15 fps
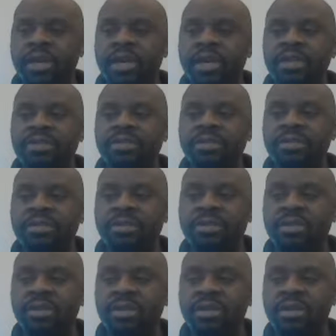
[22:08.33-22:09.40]
his
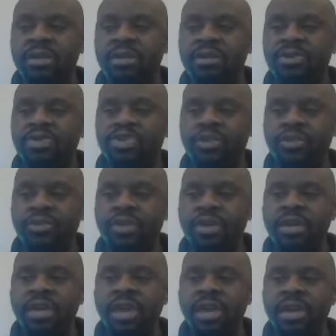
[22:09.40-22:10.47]
junior
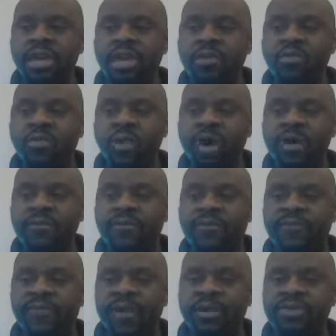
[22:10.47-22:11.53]
year, he won
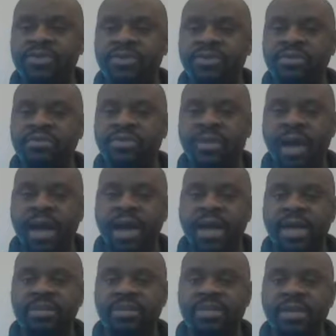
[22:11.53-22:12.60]
first
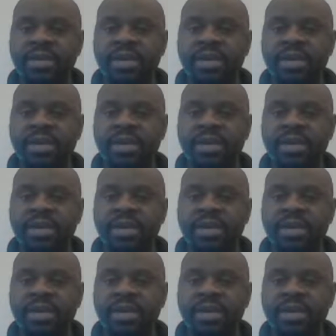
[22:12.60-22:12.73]
prize